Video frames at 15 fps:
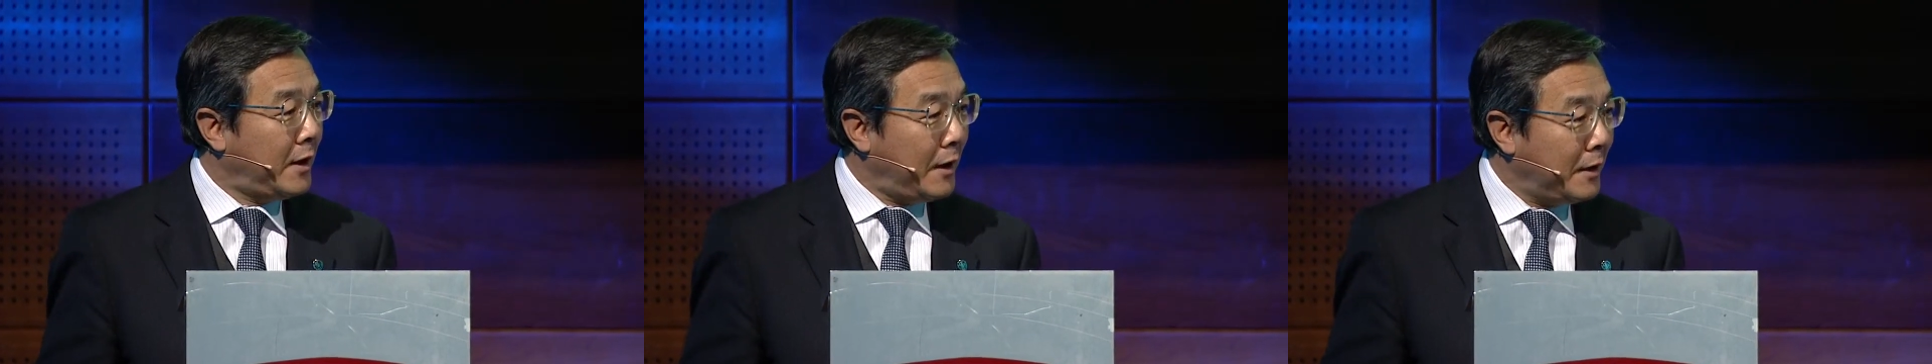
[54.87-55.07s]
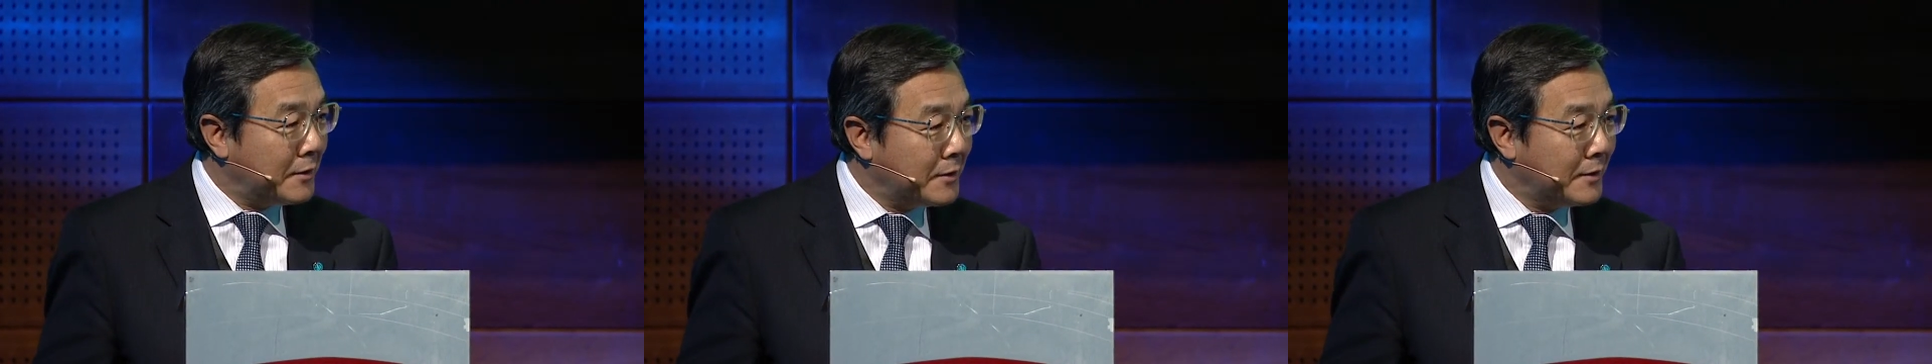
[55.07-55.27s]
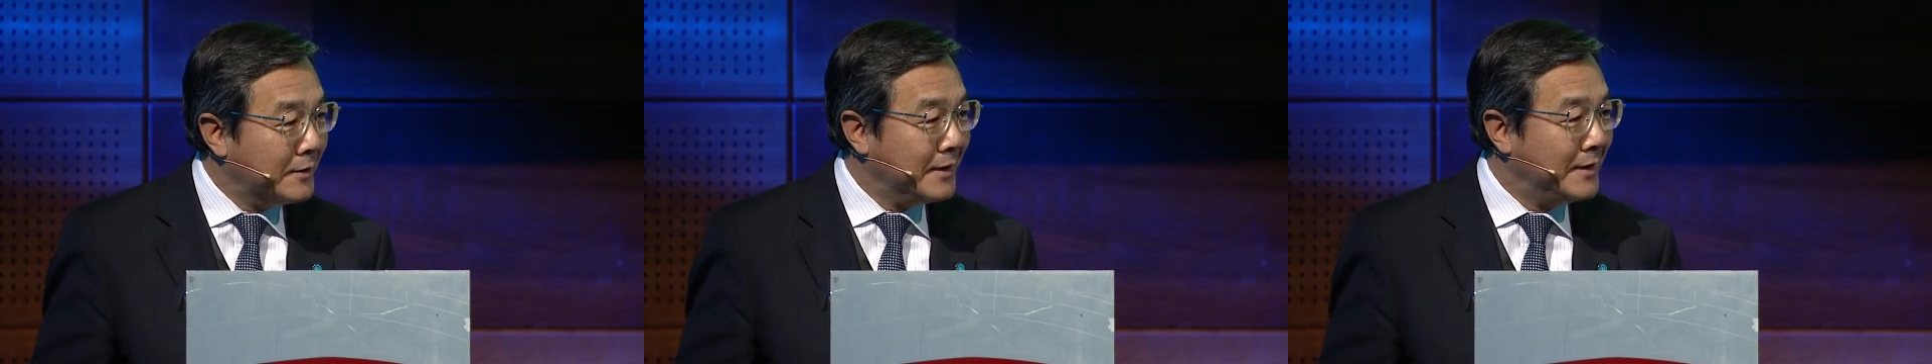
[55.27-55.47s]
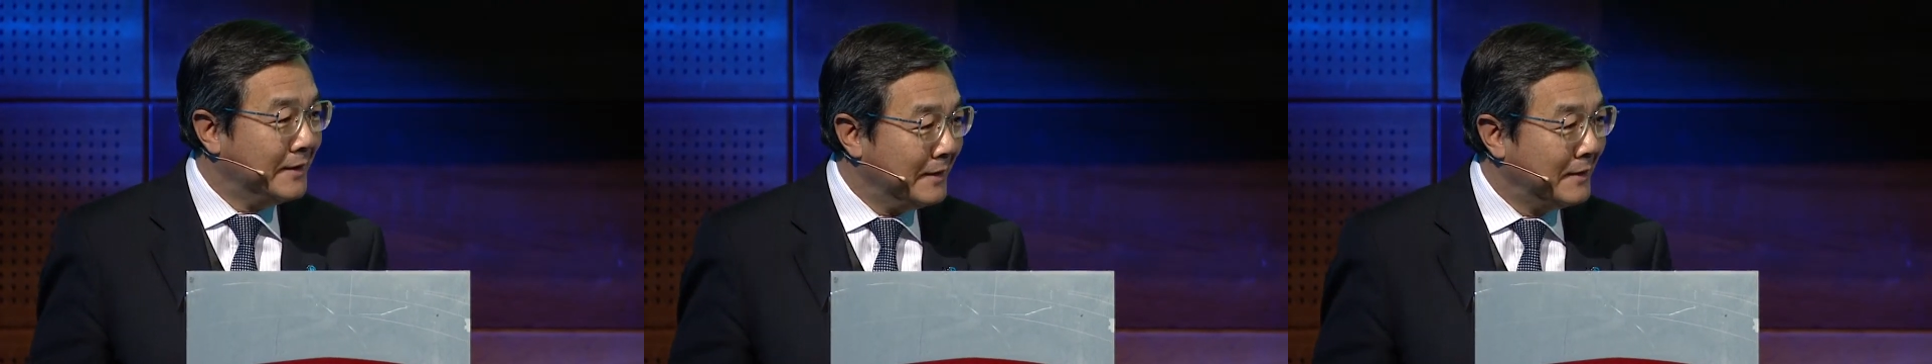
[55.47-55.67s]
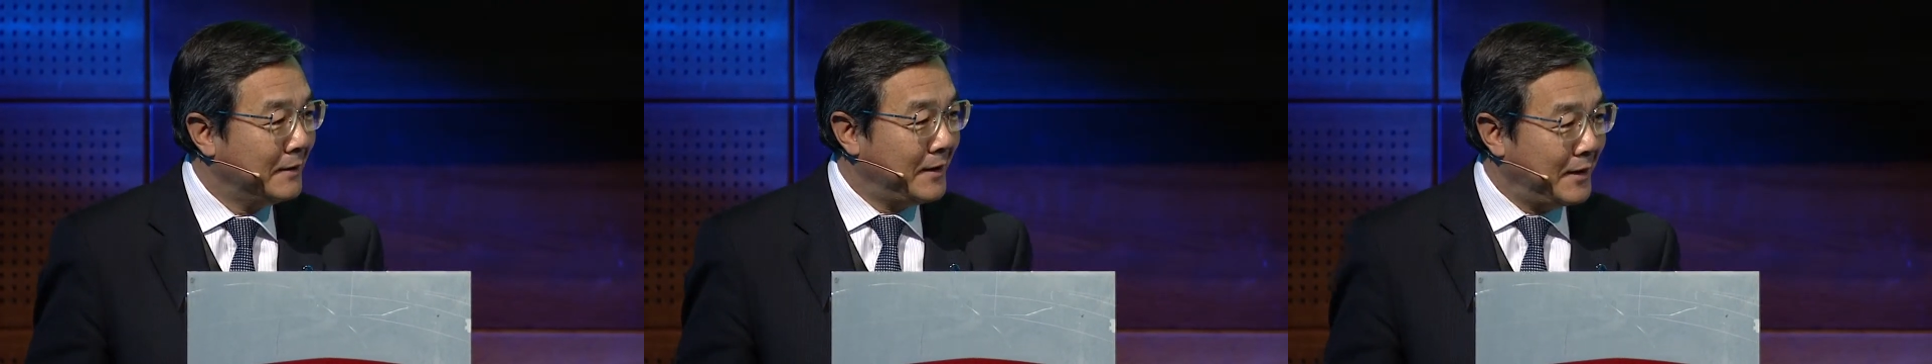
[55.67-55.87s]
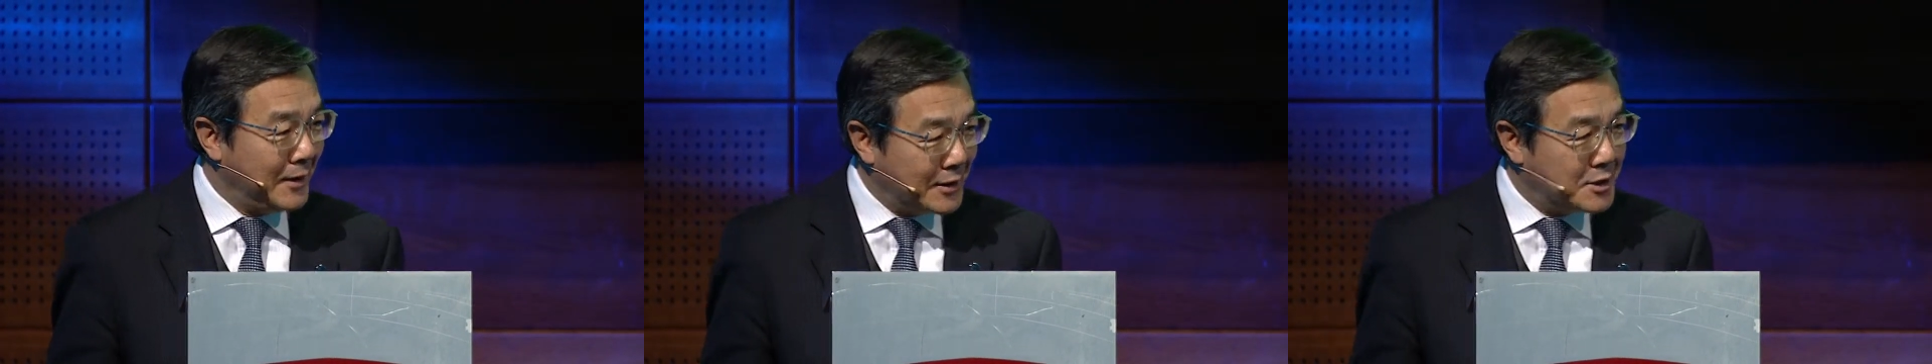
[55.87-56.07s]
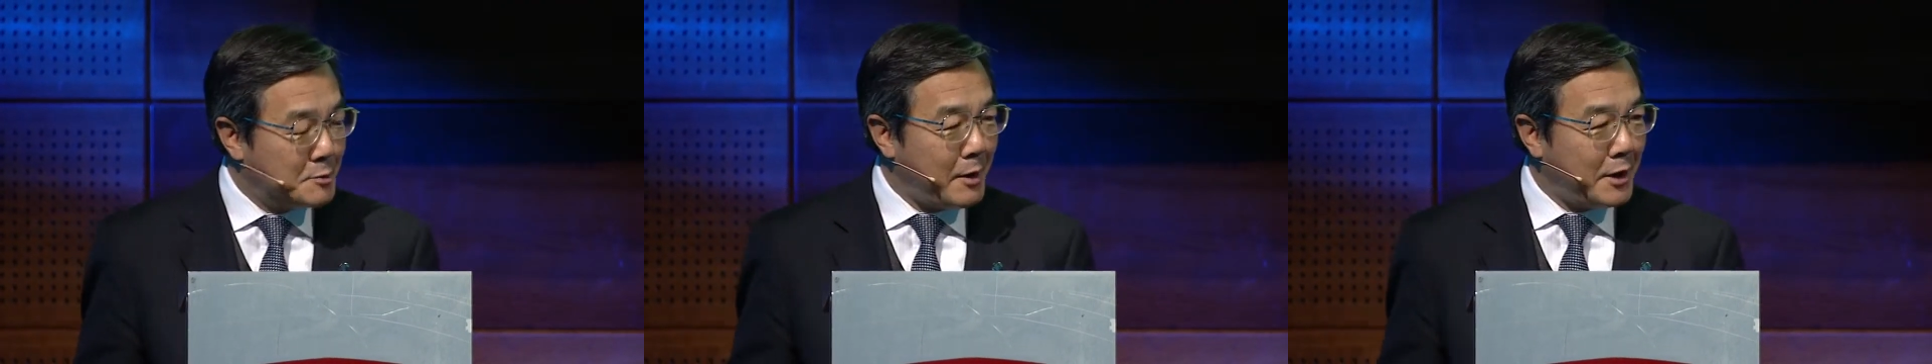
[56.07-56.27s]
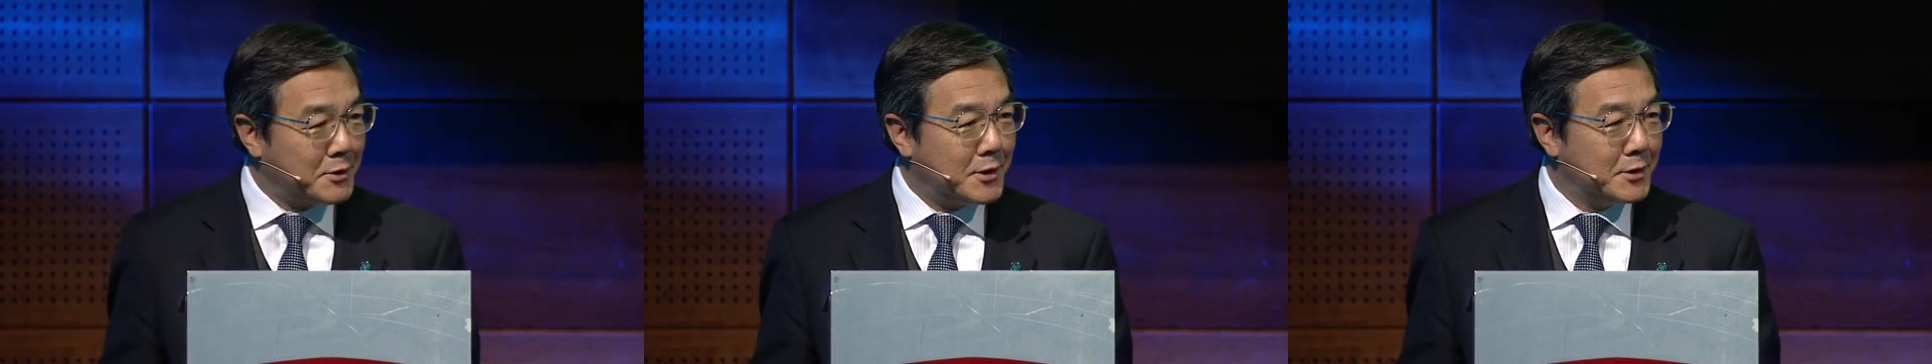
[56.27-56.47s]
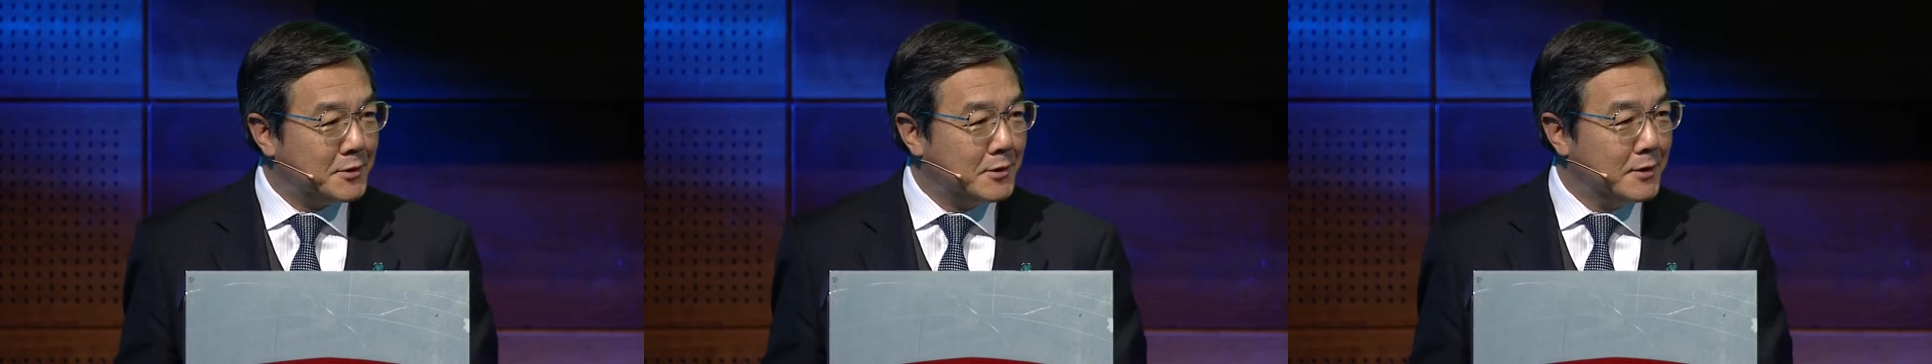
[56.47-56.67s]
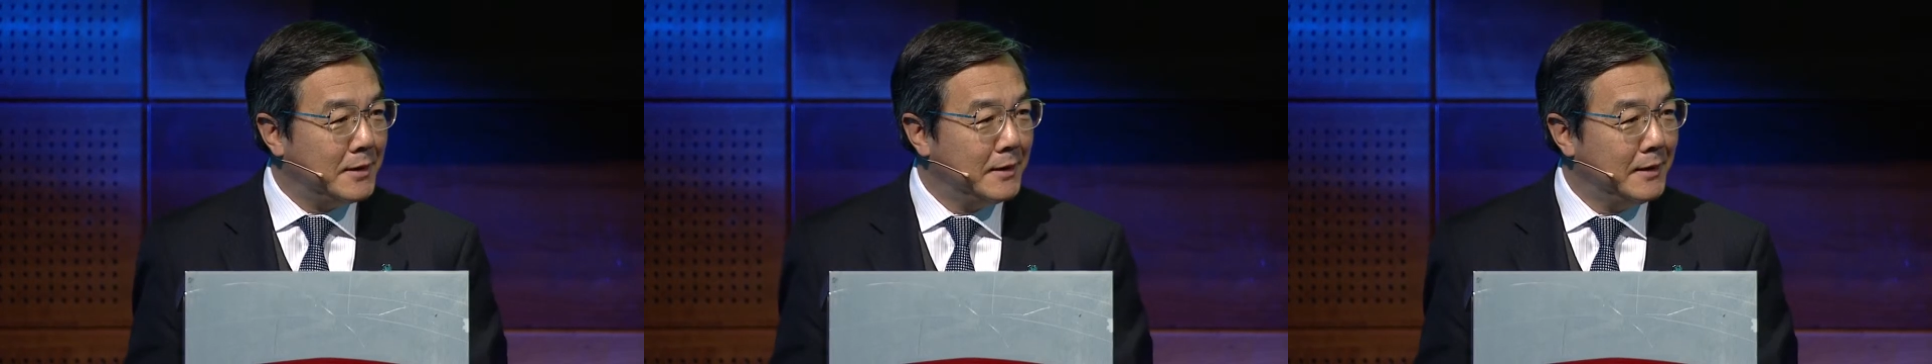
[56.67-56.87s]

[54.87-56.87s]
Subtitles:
unexpected